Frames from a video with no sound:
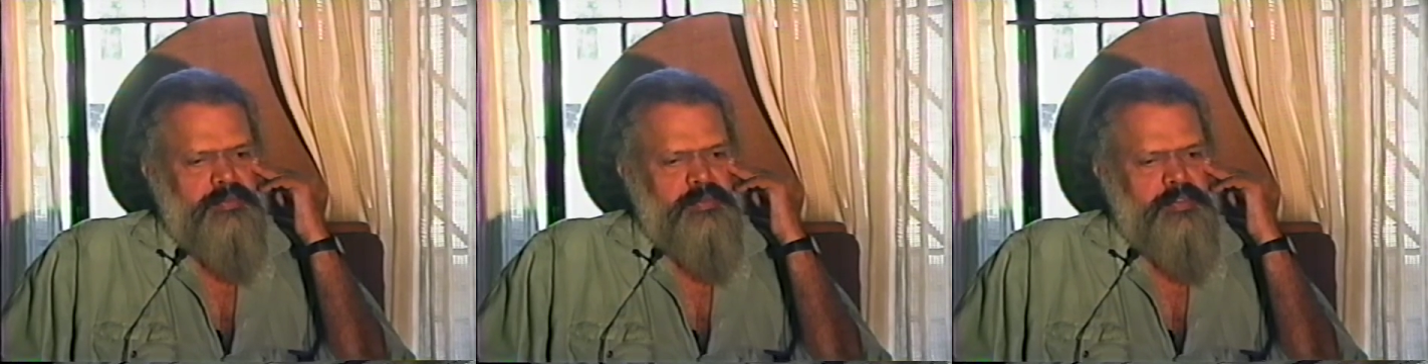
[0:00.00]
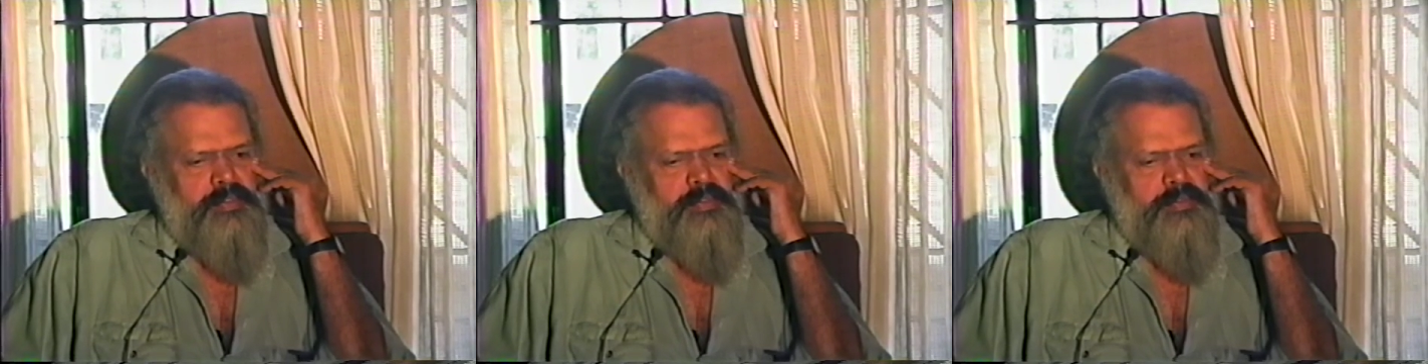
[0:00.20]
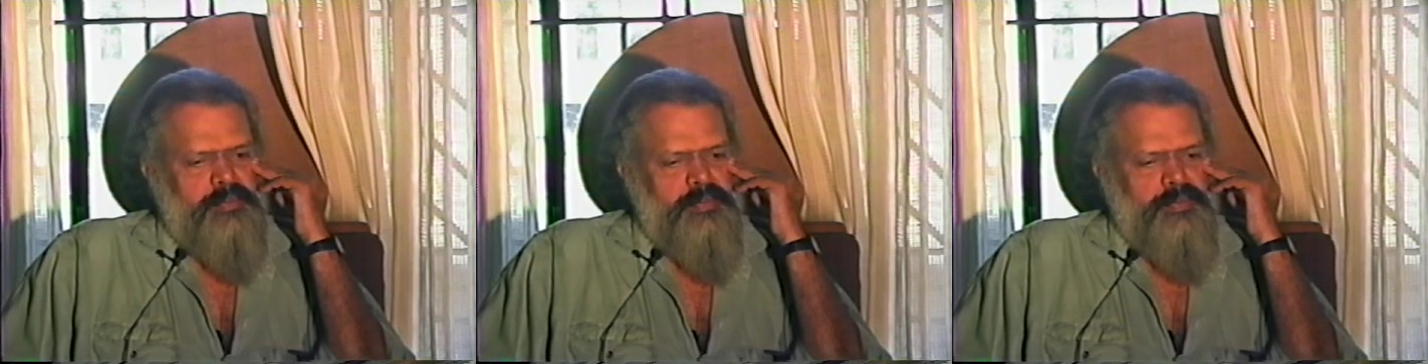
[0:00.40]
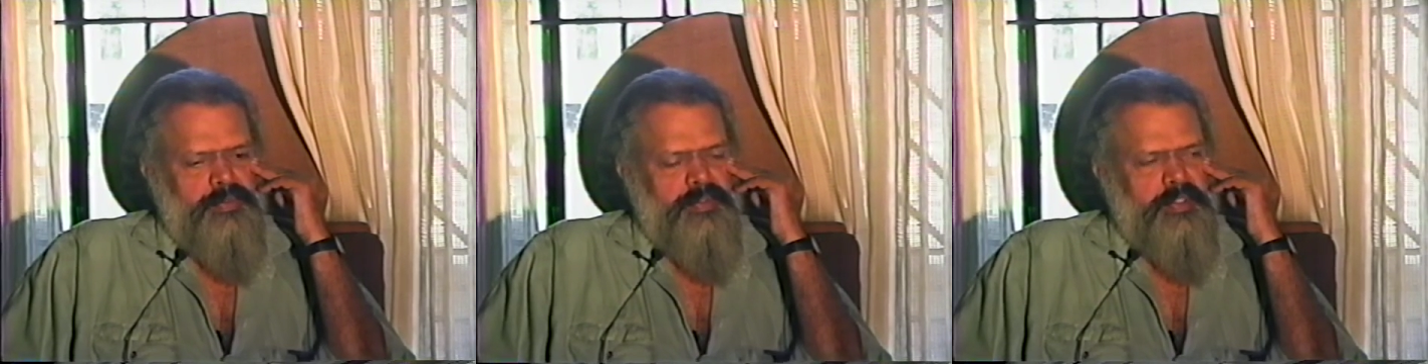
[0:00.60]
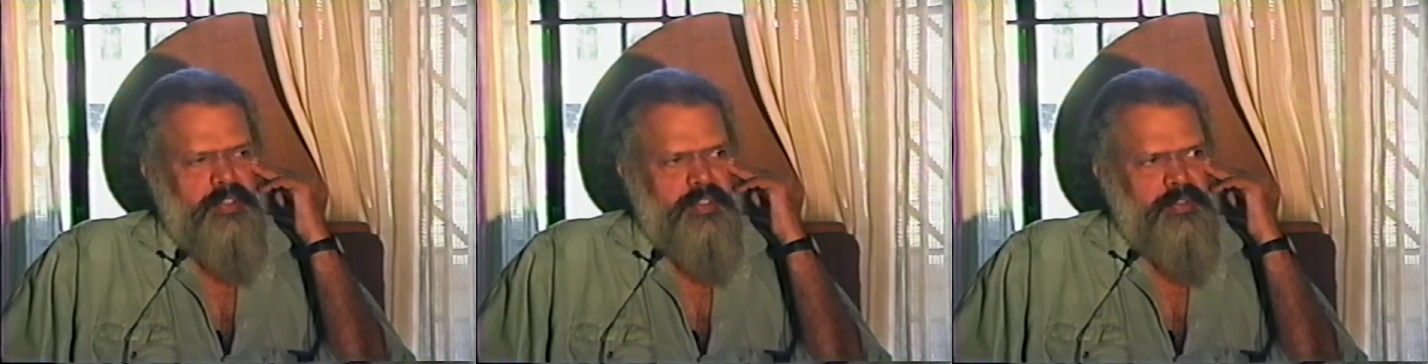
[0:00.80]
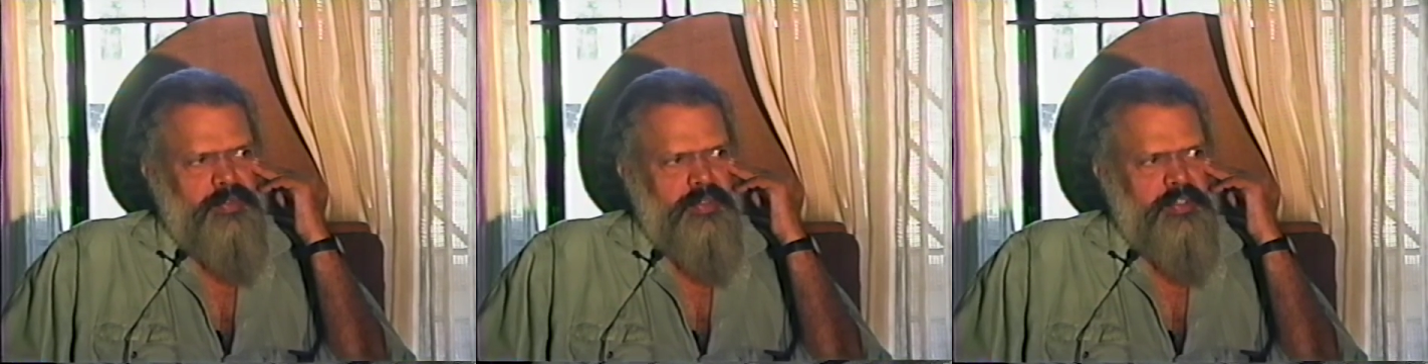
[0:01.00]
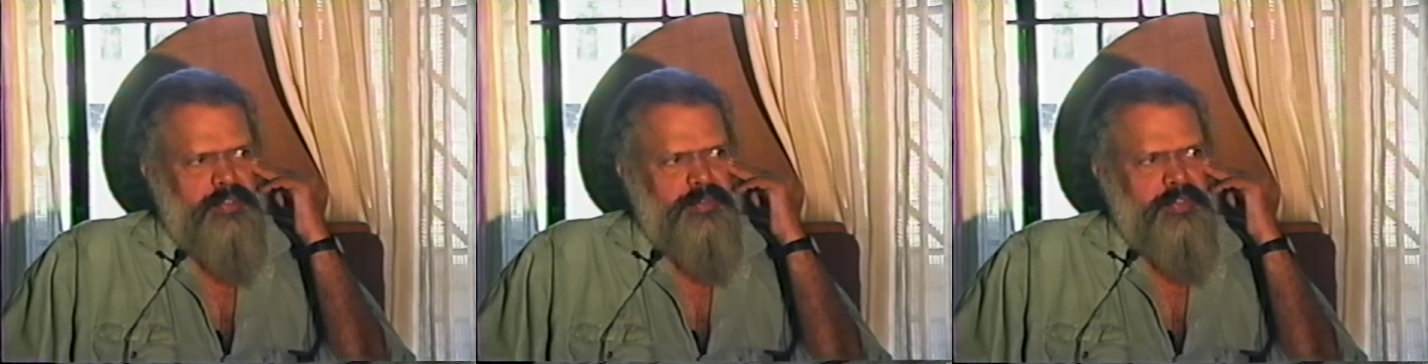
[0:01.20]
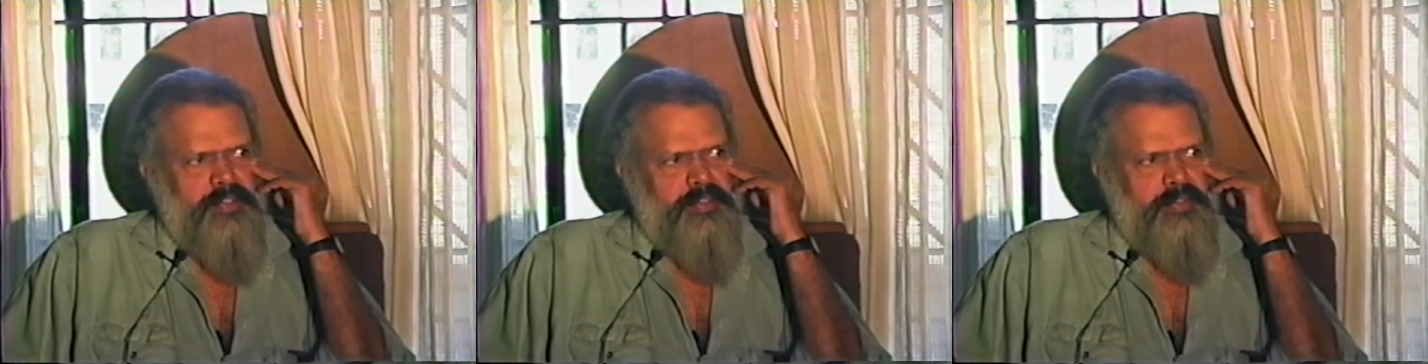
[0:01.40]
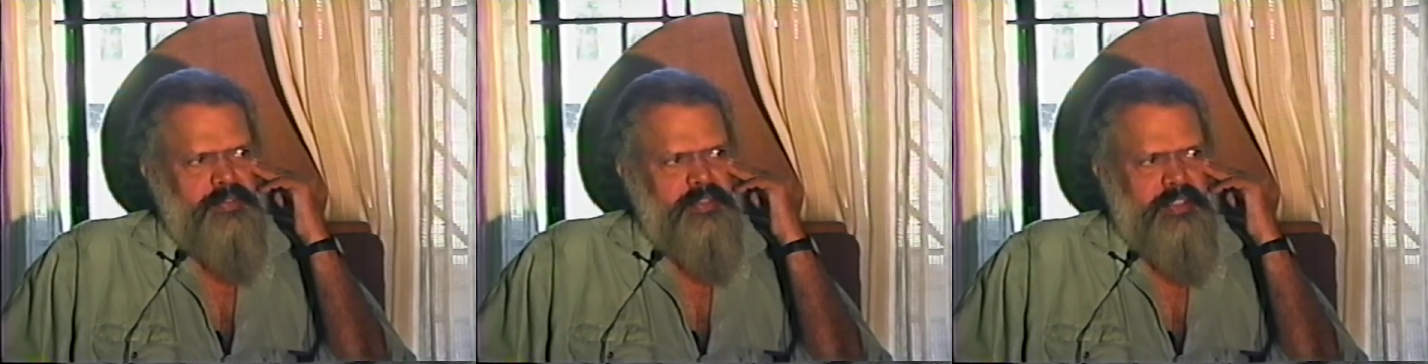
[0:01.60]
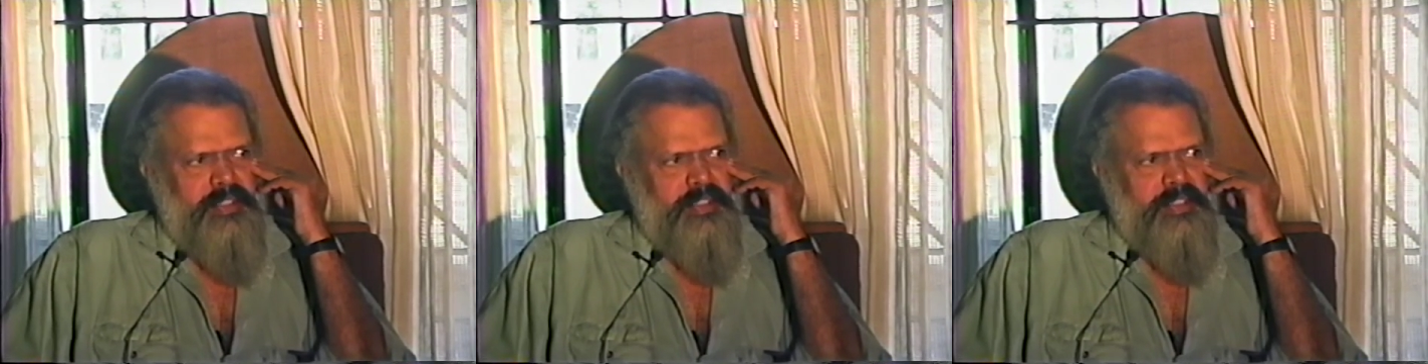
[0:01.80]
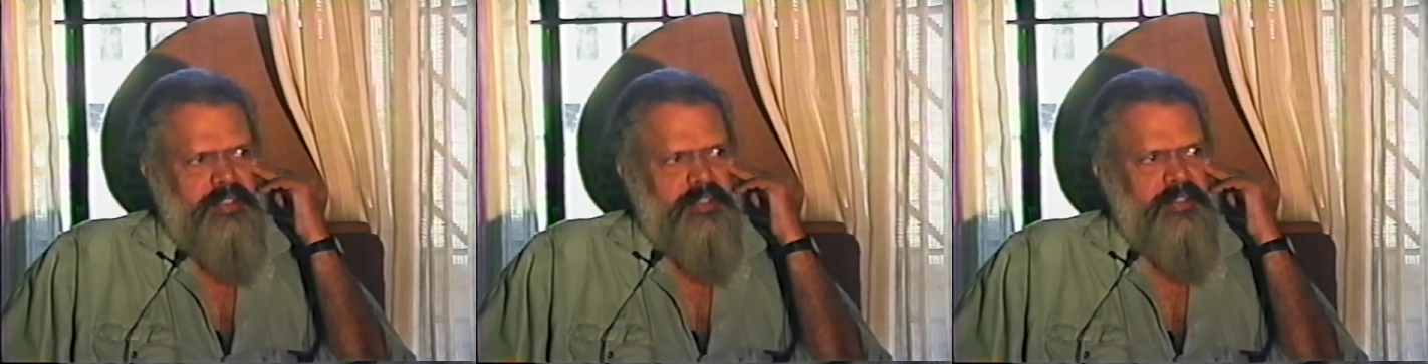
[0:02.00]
the school, college going children.